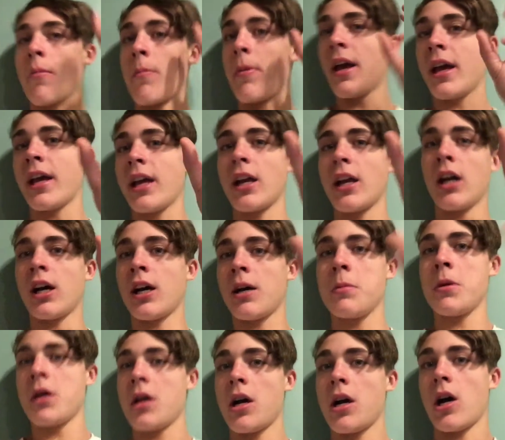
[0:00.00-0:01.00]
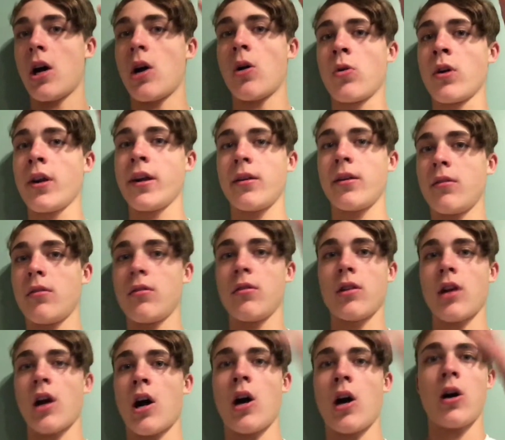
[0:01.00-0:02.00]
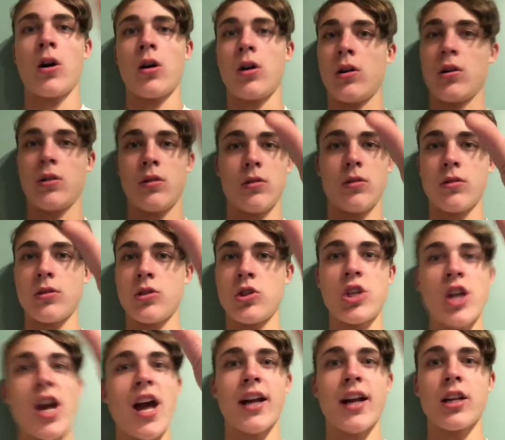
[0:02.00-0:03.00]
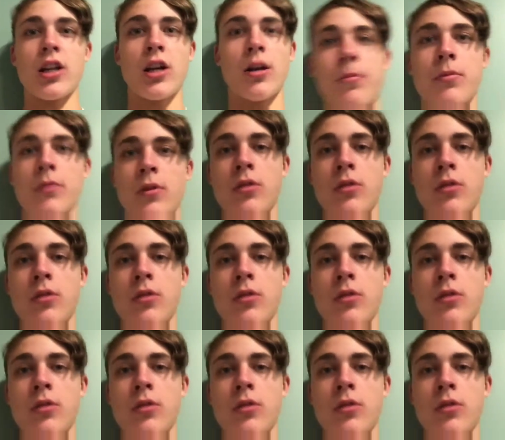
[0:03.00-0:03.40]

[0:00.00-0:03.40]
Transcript: pick it up, hold it all jacked up.